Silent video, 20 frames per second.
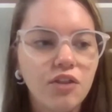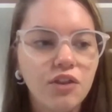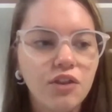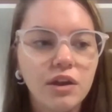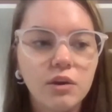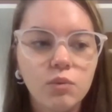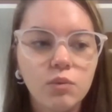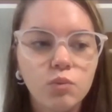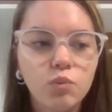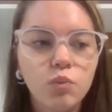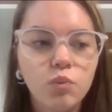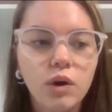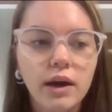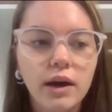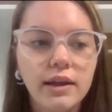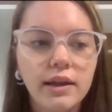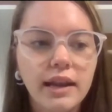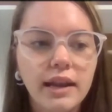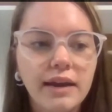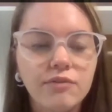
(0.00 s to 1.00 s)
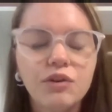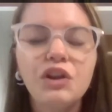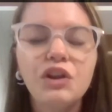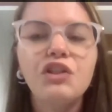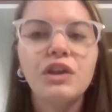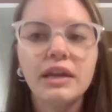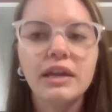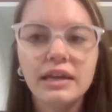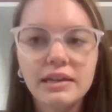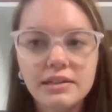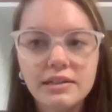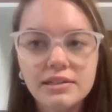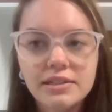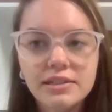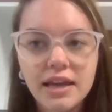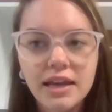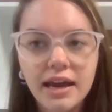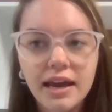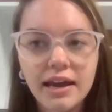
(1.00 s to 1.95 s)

I think, what everything is